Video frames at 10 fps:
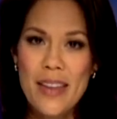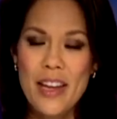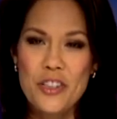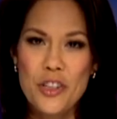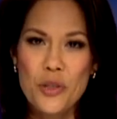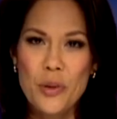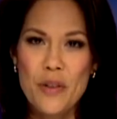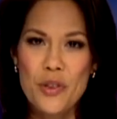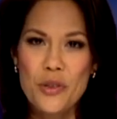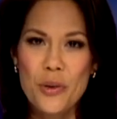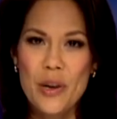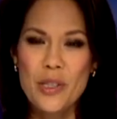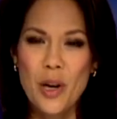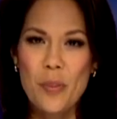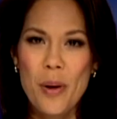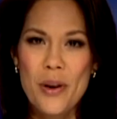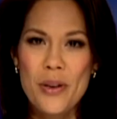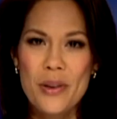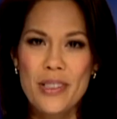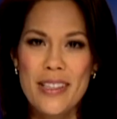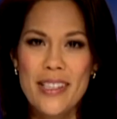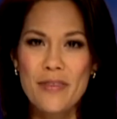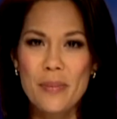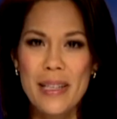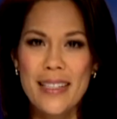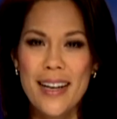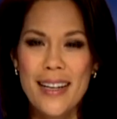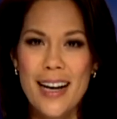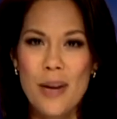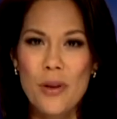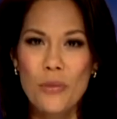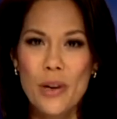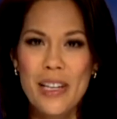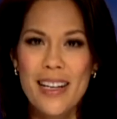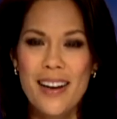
That's just one of the stories our partners at civilbeat.com are working